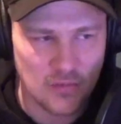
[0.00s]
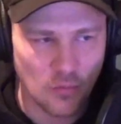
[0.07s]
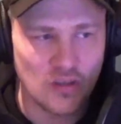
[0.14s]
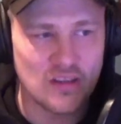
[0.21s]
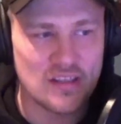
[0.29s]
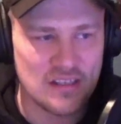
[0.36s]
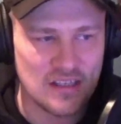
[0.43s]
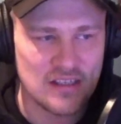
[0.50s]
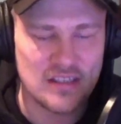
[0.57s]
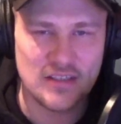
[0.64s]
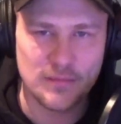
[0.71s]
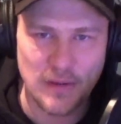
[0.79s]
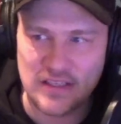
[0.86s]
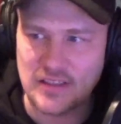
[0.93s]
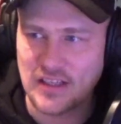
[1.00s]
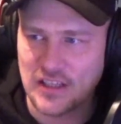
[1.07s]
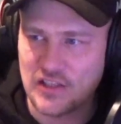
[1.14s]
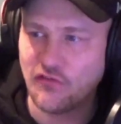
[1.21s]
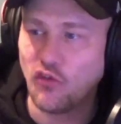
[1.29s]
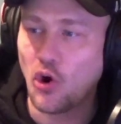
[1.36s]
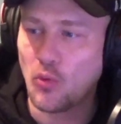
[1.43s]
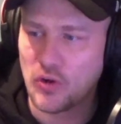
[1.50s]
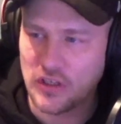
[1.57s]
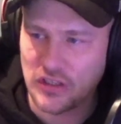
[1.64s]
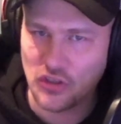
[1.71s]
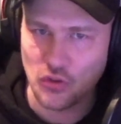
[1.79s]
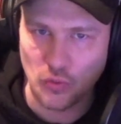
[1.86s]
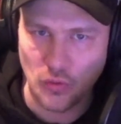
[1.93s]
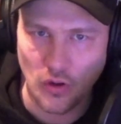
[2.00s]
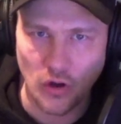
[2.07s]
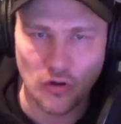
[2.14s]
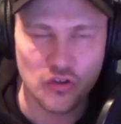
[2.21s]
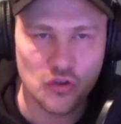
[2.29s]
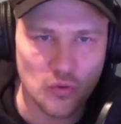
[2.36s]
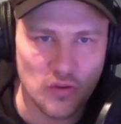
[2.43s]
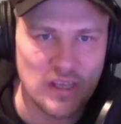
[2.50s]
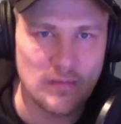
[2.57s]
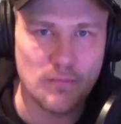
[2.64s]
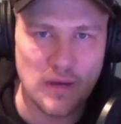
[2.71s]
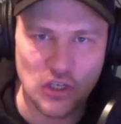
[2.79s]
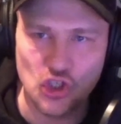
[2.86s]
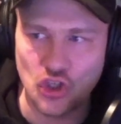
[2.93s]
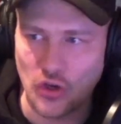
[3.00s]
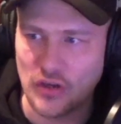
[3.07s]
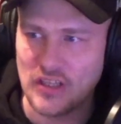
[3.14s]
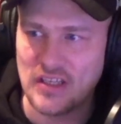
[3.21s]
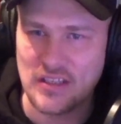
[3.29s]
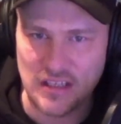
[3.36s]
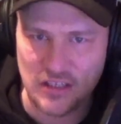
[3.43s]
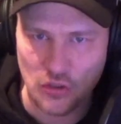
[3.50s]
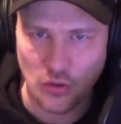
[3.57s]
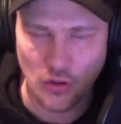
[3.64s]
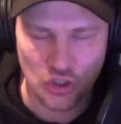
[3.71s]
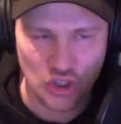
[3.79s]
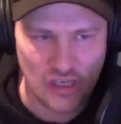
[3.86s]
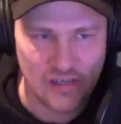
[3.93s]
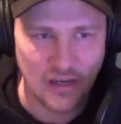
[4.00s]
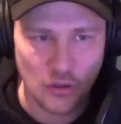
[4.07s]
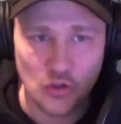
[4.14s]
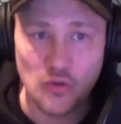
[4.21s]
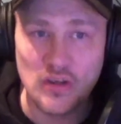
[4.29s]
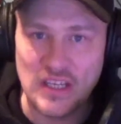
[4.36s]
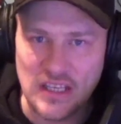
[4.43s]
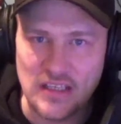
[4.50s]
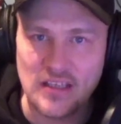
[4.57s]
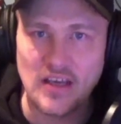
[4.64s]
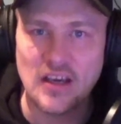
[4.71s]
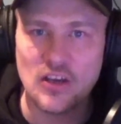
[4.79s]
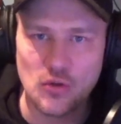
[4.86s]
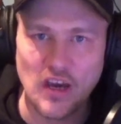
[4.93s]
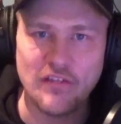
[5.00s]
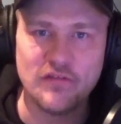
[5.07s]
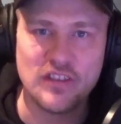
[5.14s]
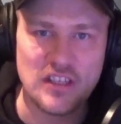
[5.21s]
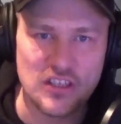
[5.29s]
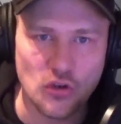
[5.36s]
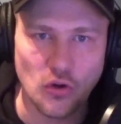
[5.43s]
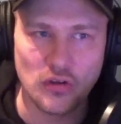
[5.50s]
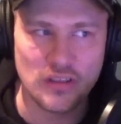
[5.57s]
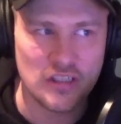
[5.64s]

And what this is, is basically it's forwarding you onto the Midjourney Discord channel. Now you need to have Discord